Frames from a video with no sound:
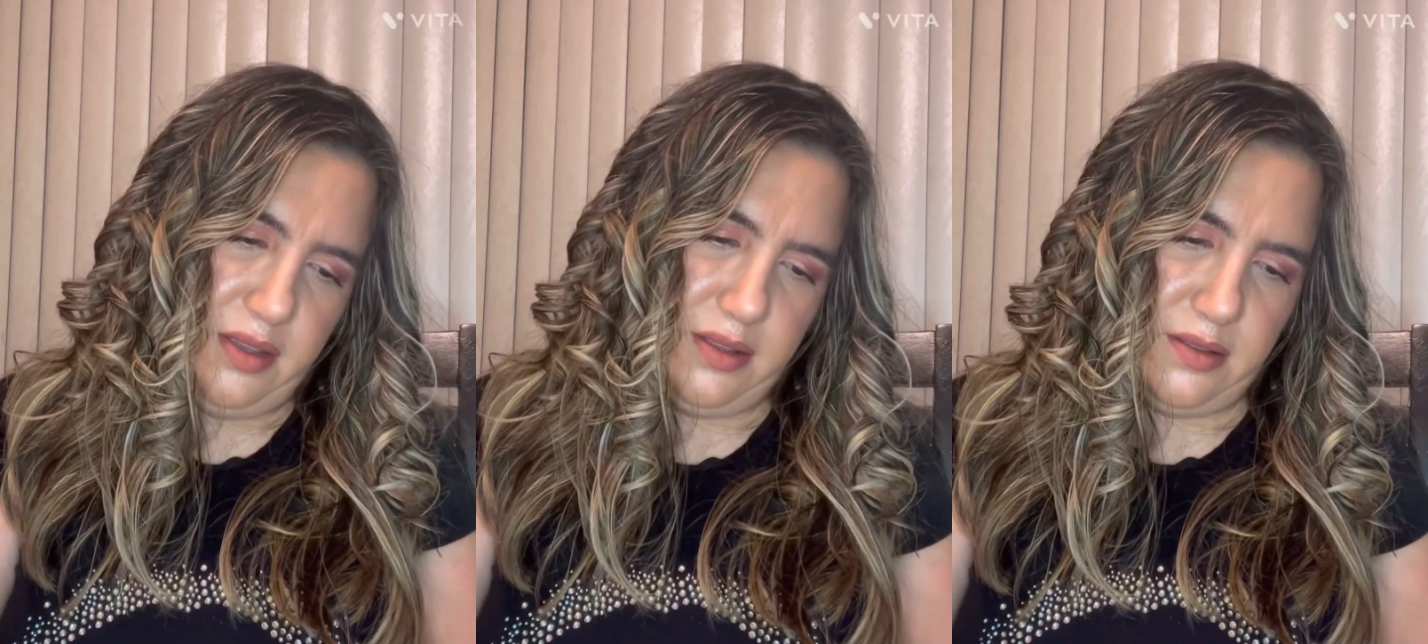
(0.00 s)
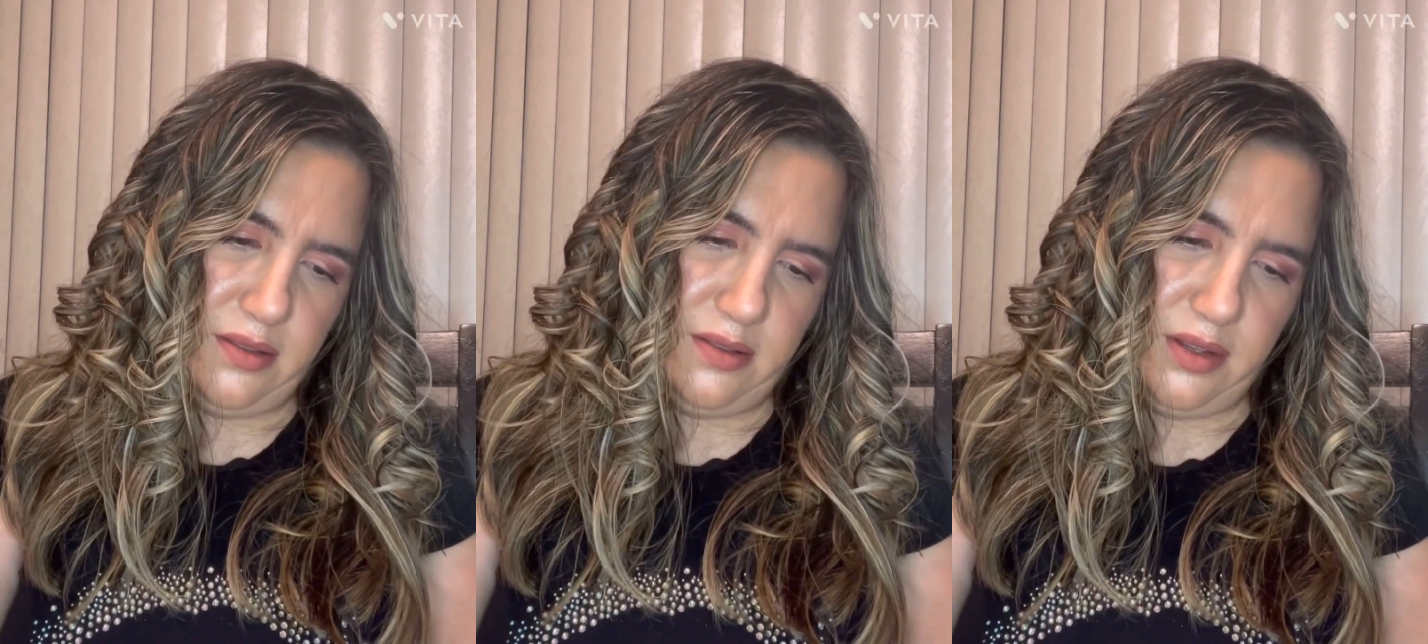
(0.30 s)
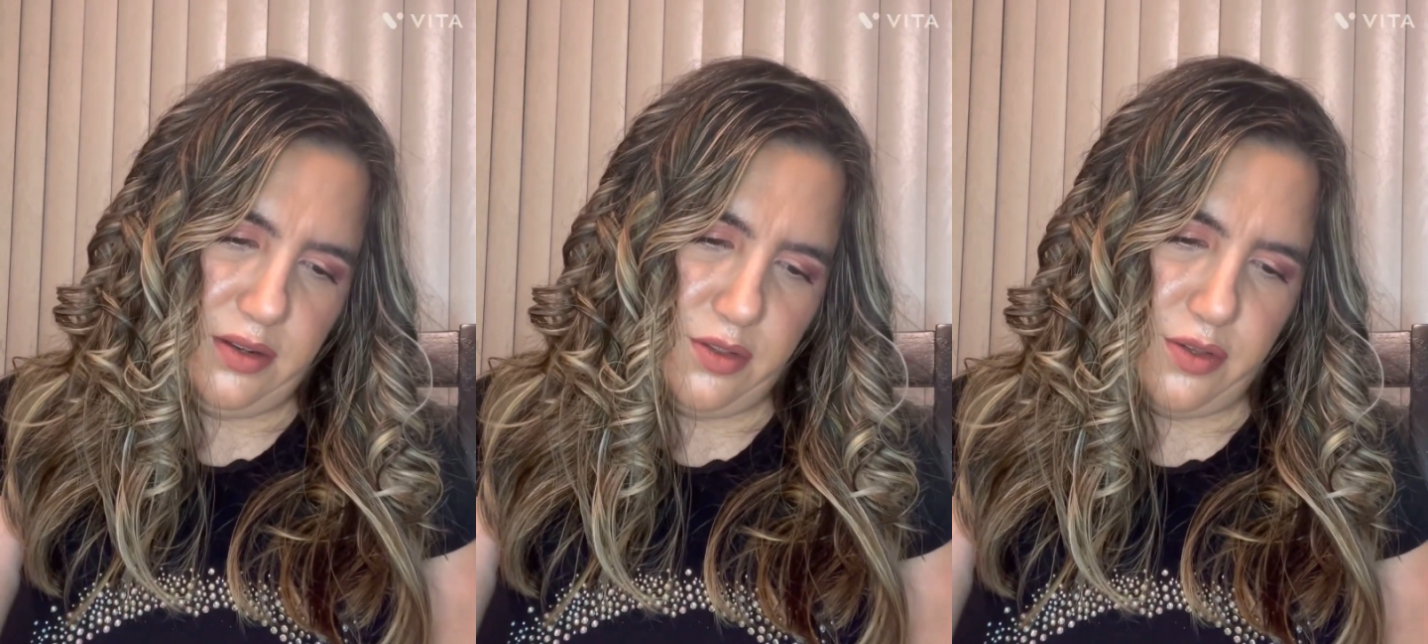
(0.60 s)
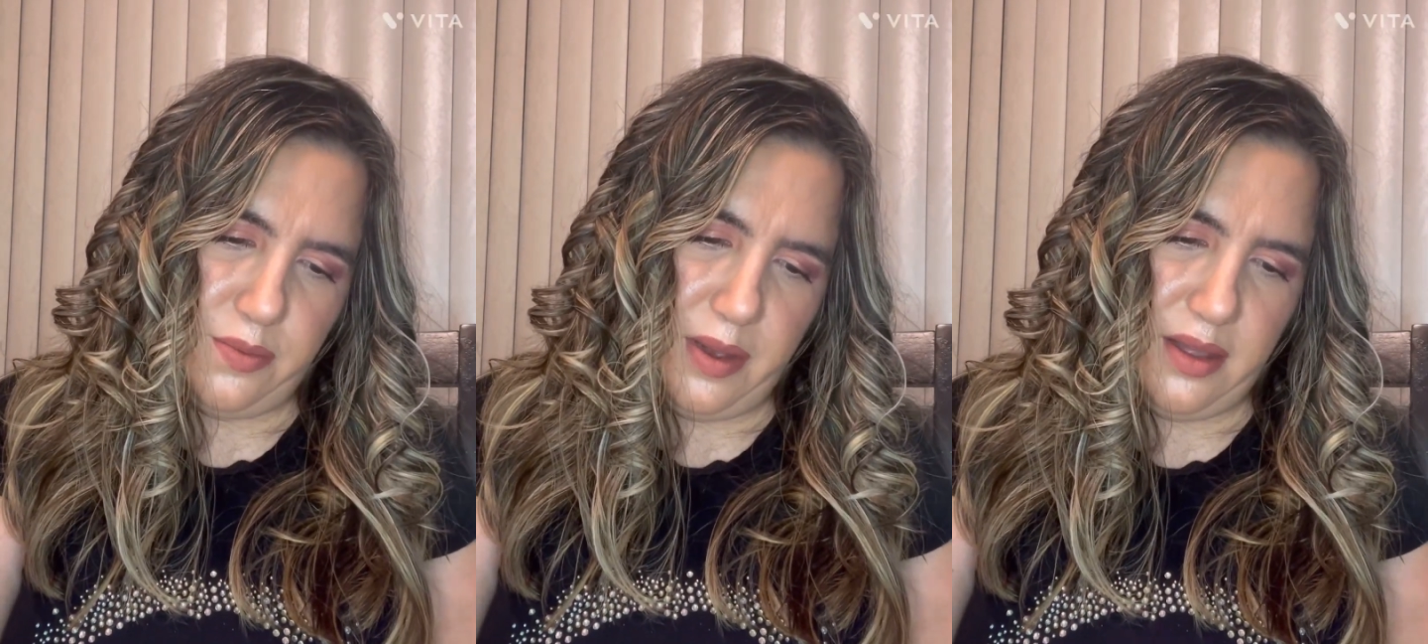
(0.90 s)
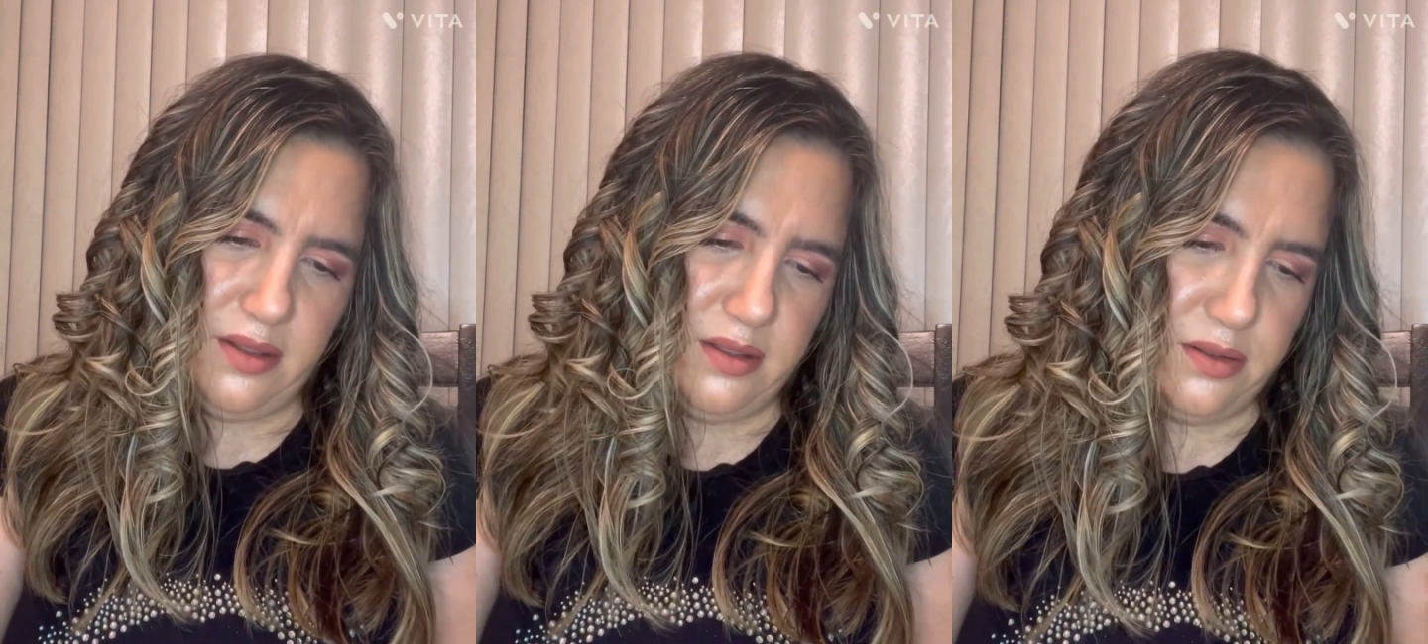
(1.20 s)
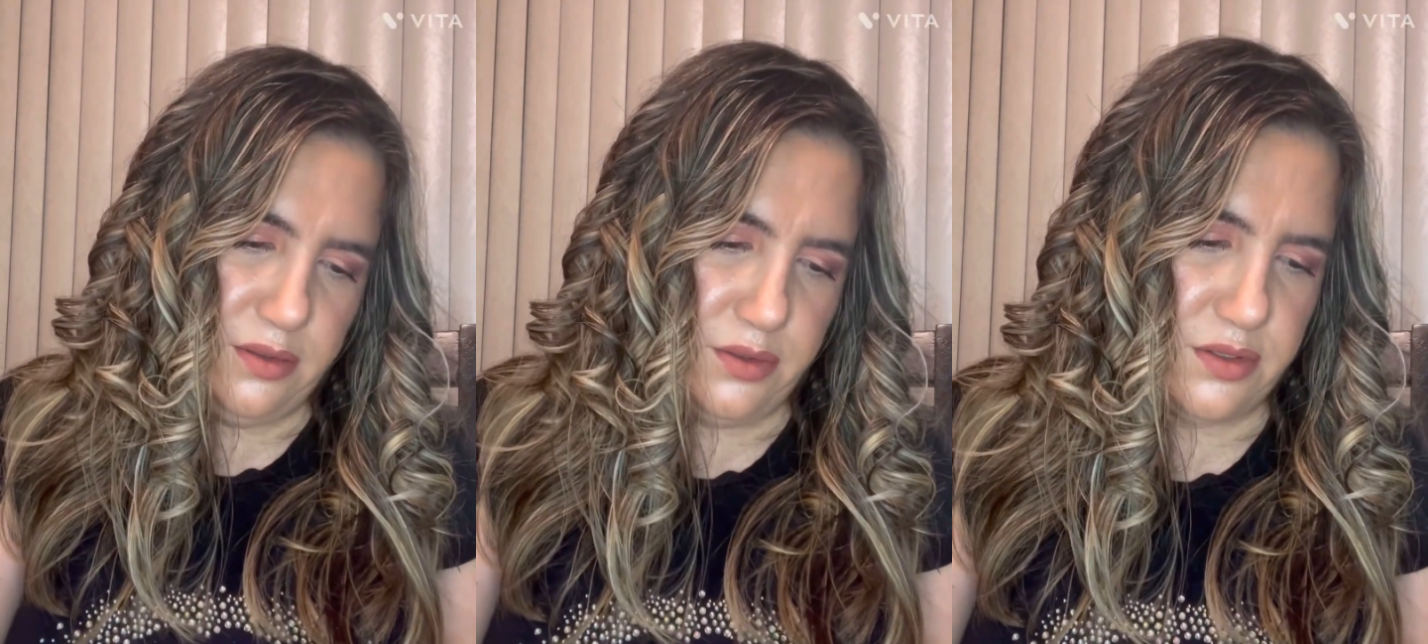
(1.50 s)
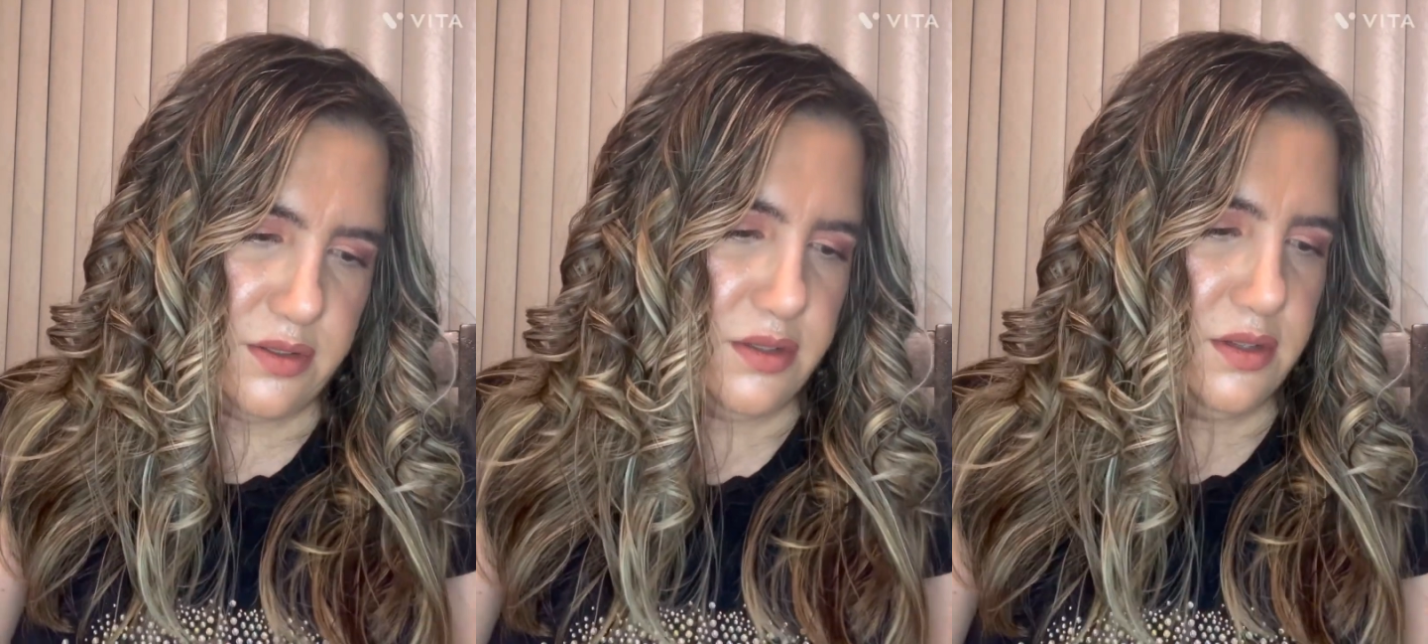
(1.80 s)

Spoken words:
and this is Signature Palette Looks.